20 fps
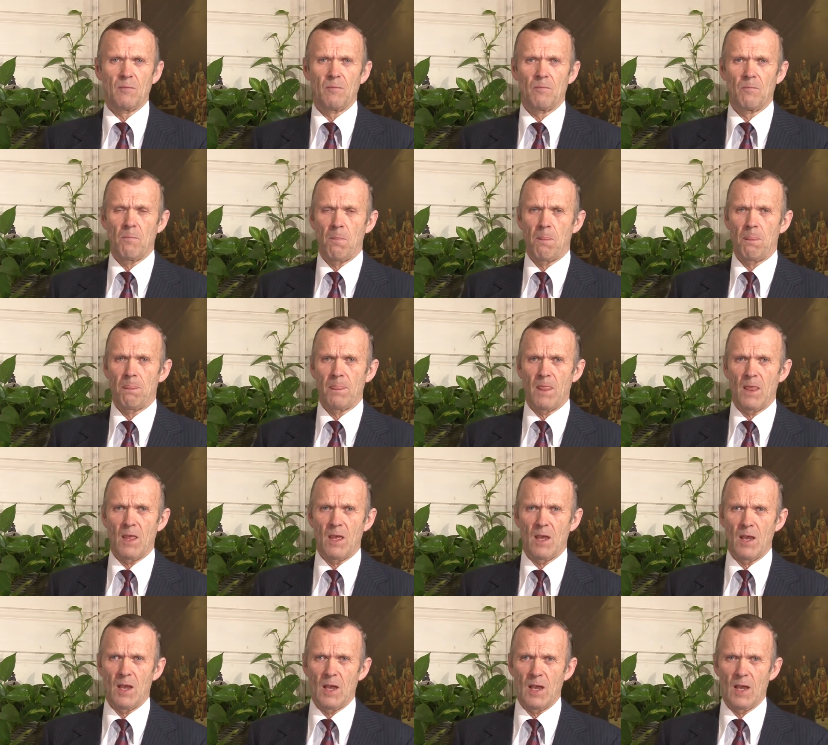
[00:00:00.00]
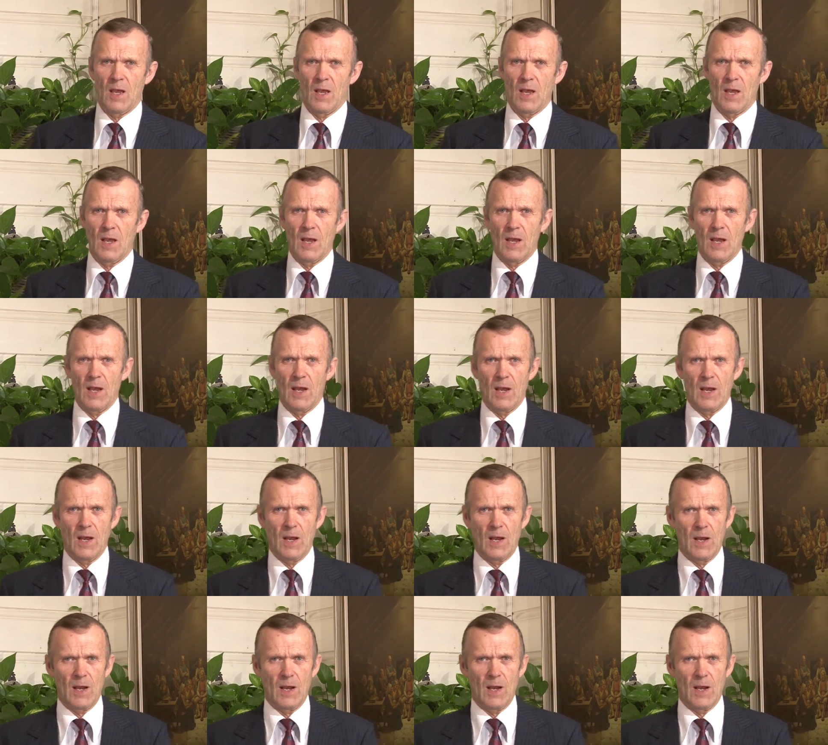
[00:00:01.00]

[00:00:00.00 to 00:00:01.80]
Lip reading: No one is speaking in this clip.